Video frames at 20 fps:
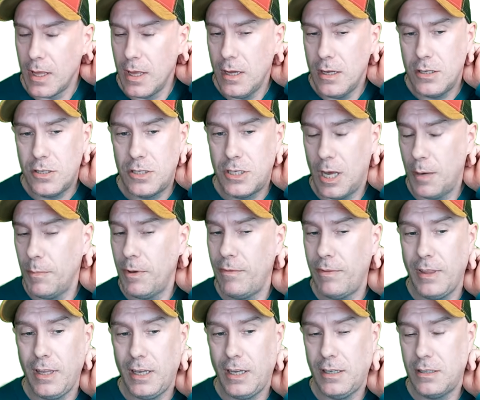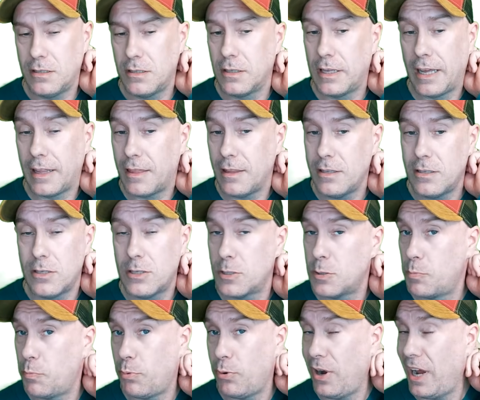some of these, like this is
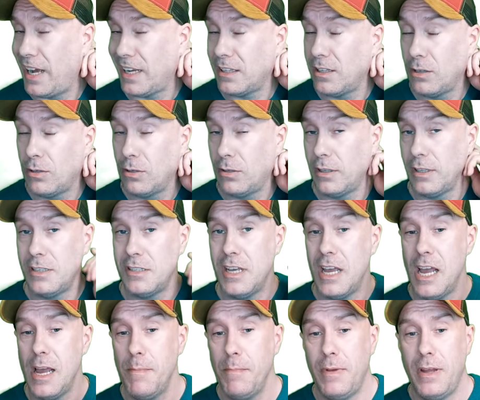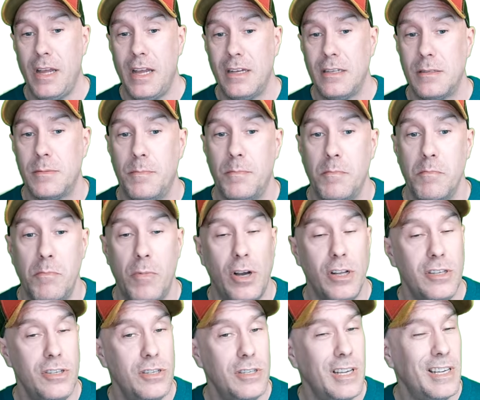a practical exam as
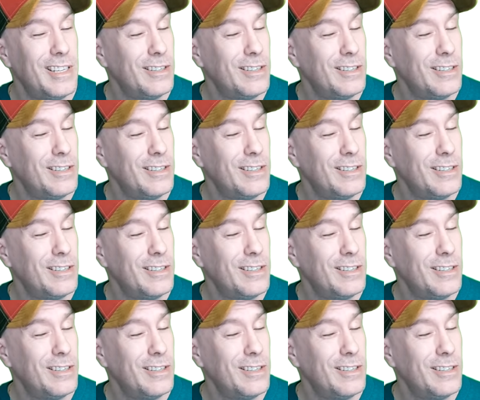much,